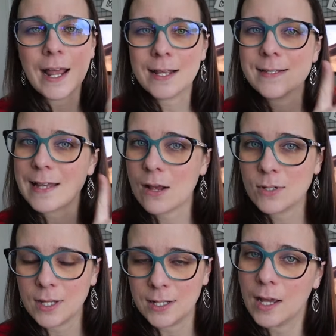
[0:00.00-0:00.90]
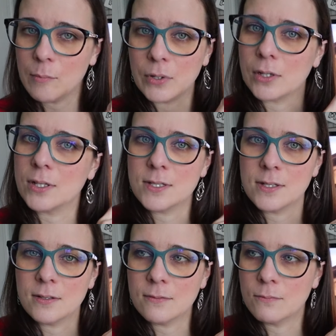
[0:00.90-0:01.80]
not sound like that book, because
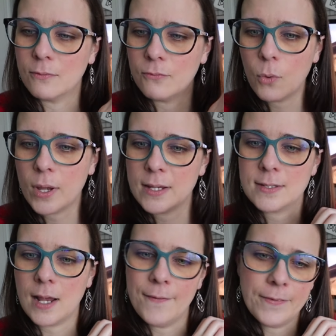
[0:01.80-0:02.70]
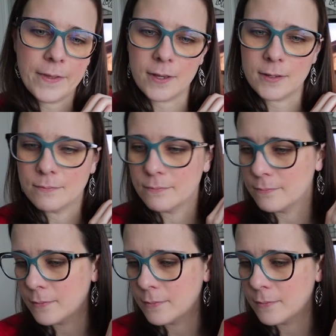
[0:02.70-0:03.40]
the voice and the